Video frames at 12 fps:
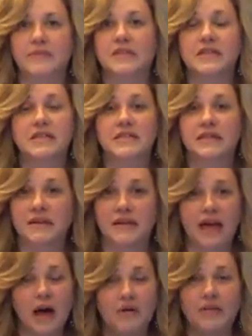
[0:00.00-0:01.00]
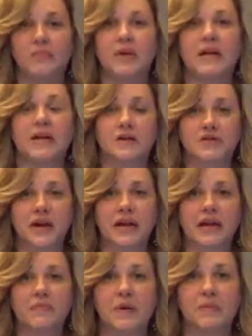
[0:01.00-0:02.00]
just out in the media trying to
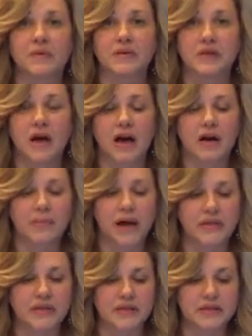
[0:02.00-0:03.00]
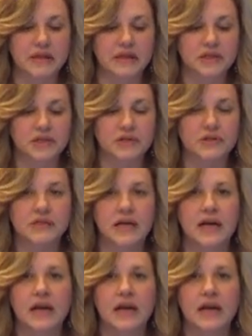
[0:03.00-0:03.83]
get people to talk about the issues,